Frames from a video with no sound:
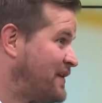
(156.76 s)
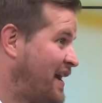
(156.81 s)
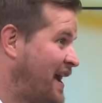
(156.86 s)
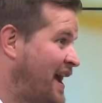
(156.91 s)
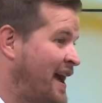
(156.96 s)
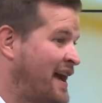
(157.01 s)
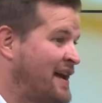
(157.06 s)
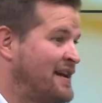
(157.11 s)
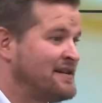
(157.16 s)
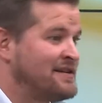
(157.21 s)

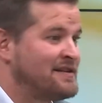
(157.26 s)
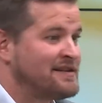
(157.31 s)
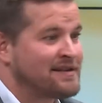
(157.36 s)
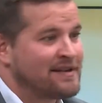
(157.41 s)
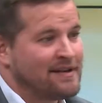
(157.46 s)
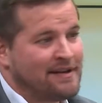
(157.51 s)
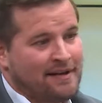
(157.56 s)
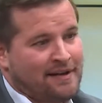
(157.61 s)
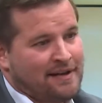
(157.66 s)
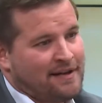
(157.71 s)
And
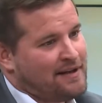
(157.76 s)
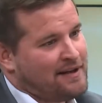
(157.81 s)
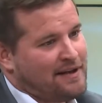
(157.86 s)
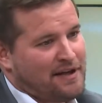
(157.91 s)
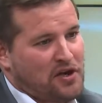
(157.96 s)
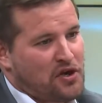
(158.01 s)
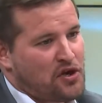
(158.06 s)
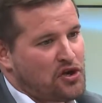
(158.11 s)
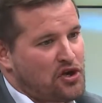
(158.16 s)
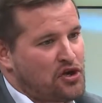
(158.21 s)

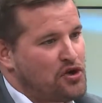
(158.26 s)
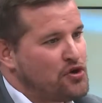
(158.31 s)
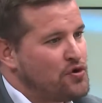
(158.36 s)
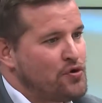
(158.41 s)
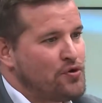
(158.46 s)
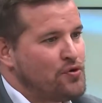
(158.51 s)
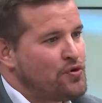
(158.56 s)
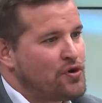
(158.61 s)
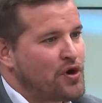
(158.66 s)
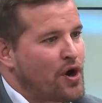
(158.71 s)

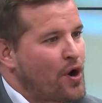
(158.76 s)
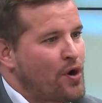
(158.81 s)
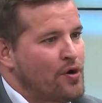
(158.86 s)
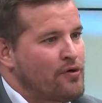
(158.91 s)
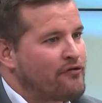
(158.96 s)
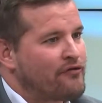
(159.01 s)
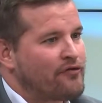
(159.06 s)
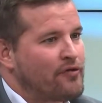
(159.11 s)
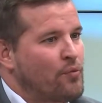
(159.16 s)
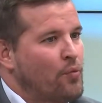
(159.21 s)
you go
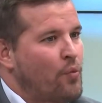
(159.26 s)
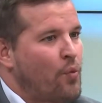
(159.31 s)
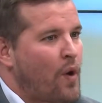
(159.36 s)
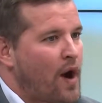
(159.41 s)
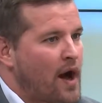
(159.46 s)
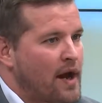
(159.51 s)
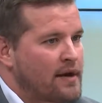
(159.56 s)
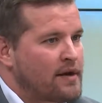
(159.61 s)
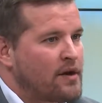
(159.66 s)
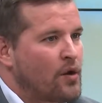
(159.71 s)
from
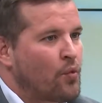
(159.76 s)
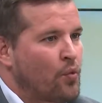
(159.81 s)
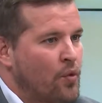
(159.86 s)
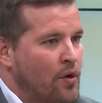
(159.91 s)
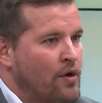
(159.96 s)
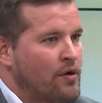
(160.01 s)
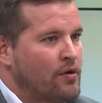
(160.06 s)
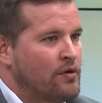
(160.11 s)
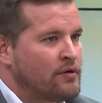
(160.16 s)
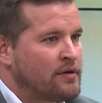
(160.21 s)
one
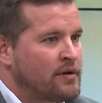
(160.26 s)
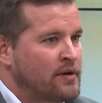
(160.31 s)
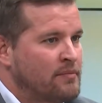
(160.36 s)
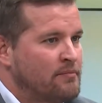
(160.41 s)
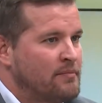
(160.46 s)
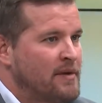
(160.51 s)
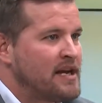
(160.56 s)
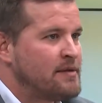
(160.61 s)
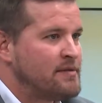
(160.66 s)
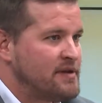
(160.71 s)
world,
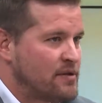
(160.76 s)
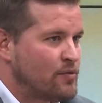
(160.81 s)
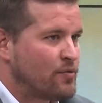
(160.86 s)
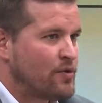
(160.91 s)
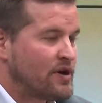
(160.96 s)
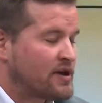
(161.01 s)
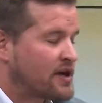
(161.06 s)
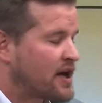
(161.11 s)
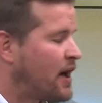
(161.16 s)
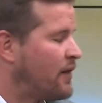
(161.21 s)
maybe the
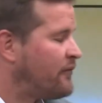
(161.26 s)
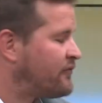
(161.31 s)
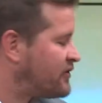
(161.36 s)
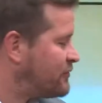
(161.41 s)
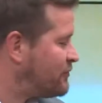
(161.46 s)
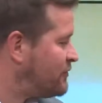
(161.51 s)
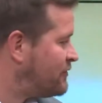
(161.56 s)
word comfortable